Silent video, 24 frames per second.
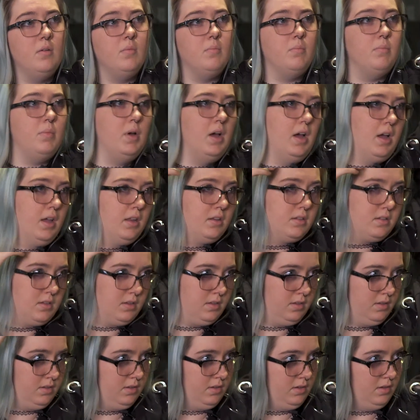But
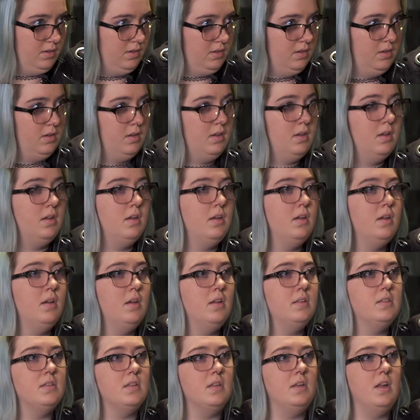
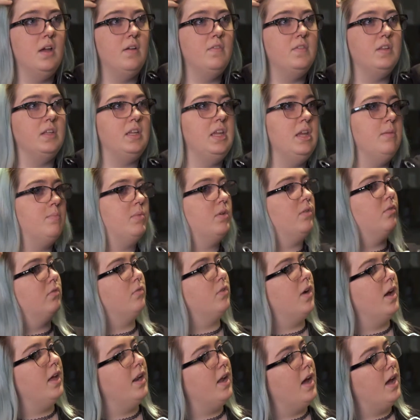it's enough to keep it
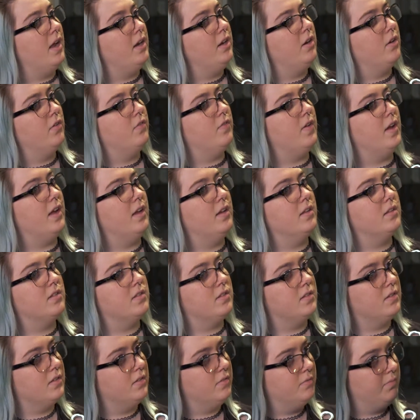right out of your
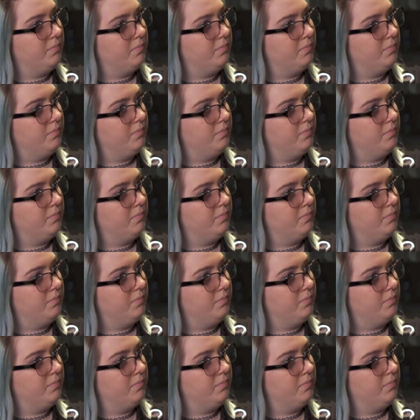face.